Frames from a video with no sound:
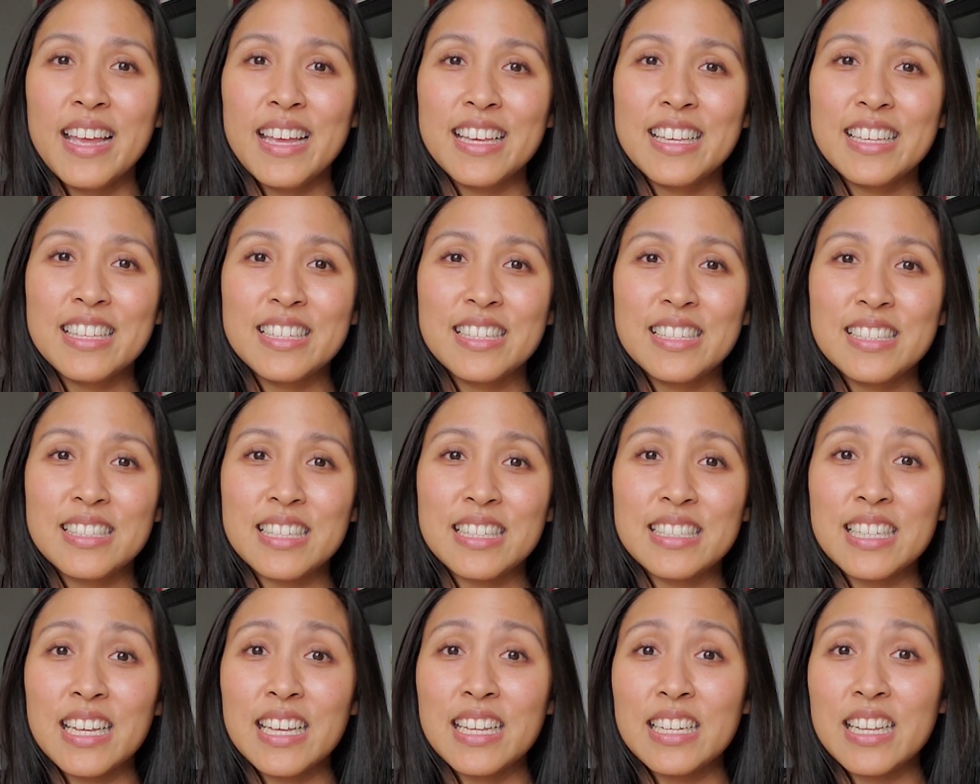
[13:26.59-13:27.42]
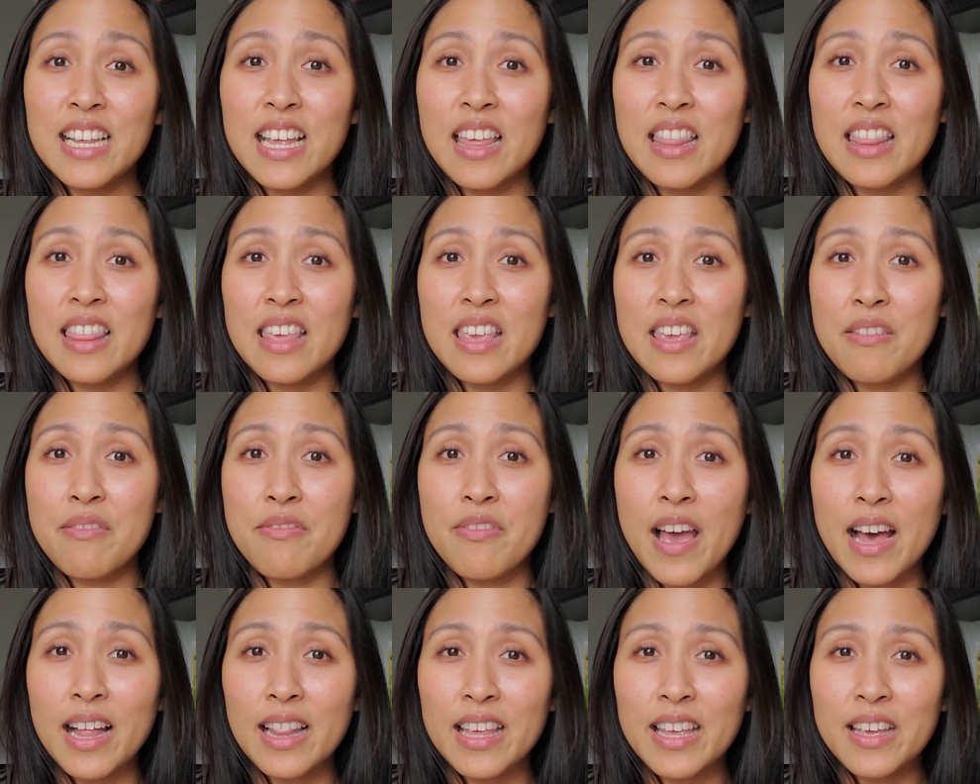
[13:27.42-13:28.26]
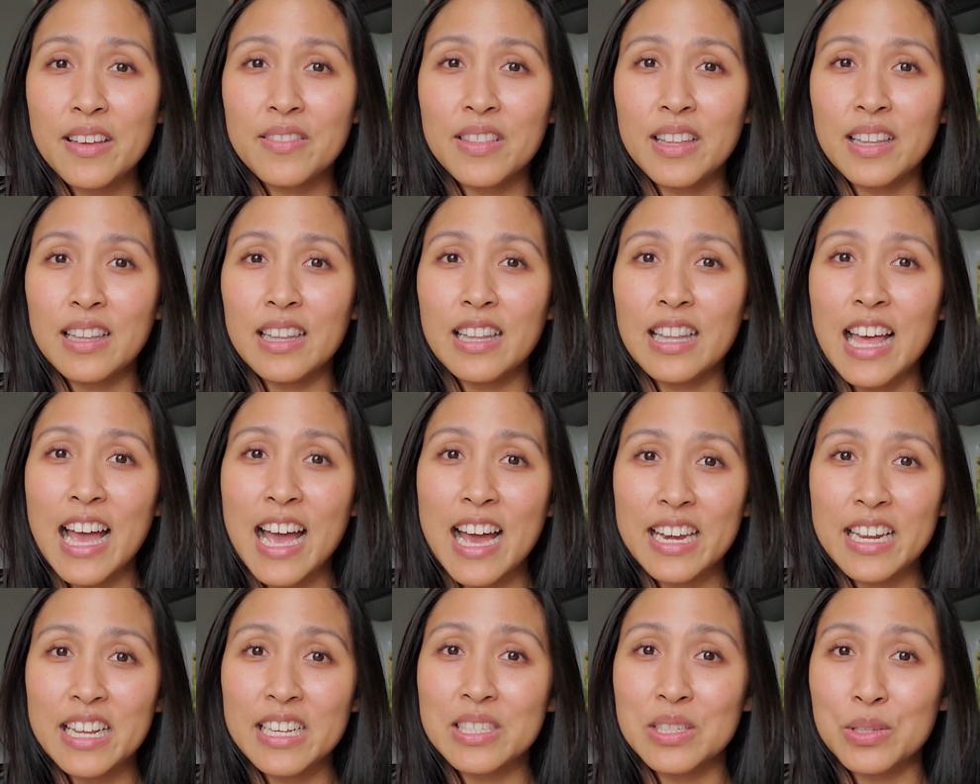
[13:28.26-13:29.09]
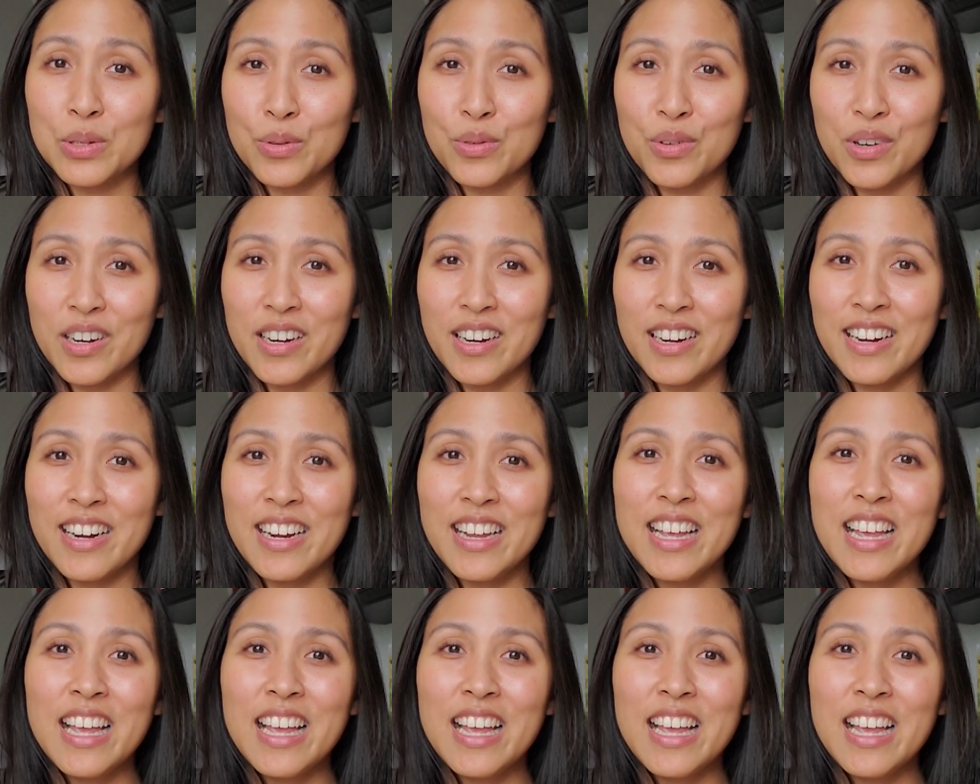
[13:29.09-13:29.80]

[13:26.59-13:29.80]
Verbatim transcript: is attending the Valley of the Latte tour.